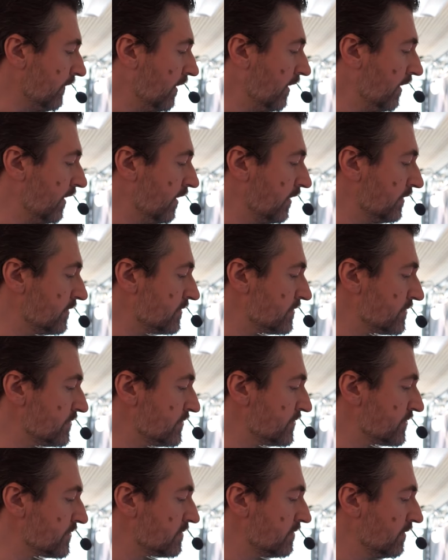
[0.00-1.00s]

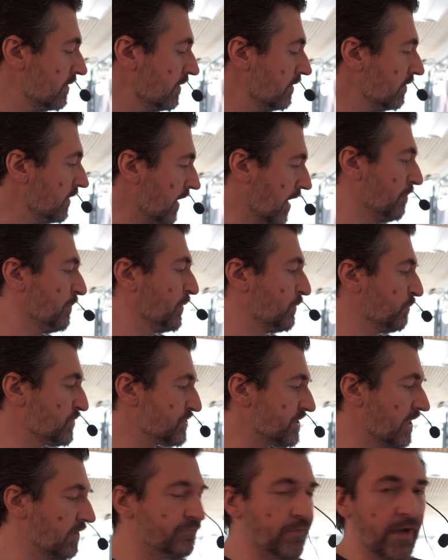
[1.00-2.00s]
And yeah, but we're
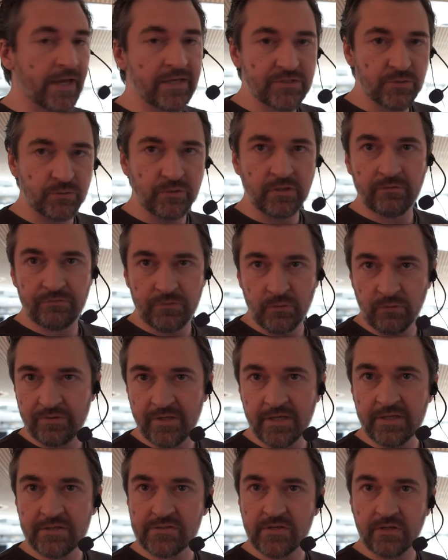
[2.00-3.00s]
still fine tuning a few
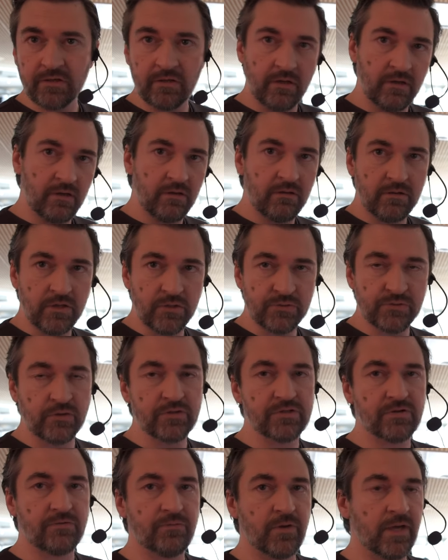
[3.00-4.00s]
things in the user
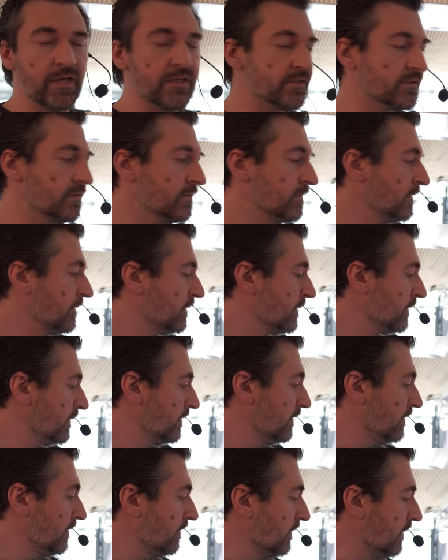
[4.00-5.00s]
interface,
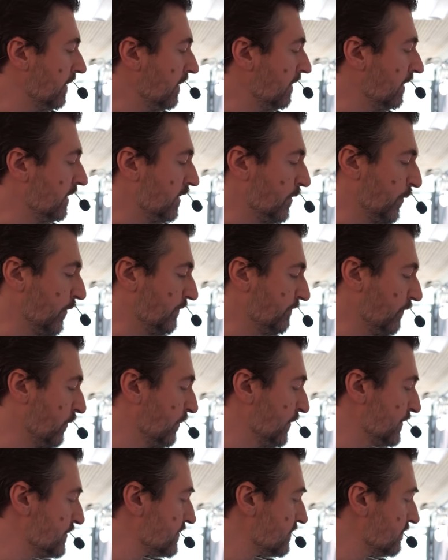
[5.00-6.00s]
uh, in the
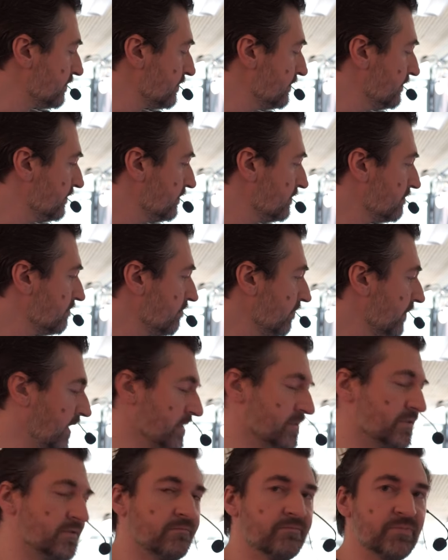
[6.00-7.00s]
performance.
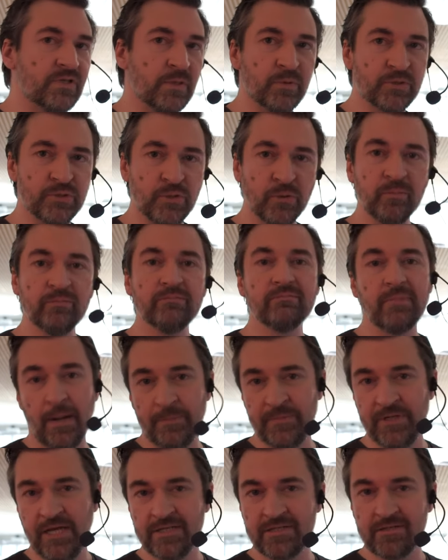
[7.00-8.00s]
Yes, Zebra 2,
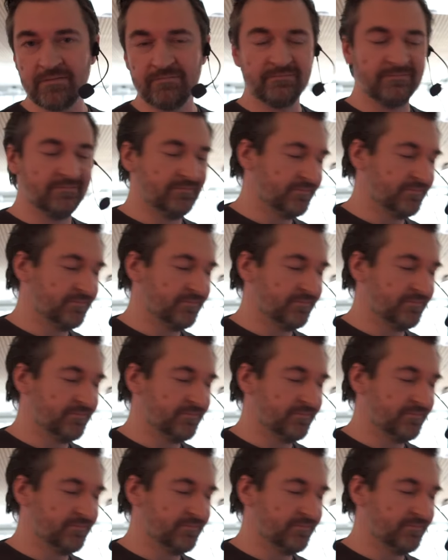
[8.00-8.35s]
update.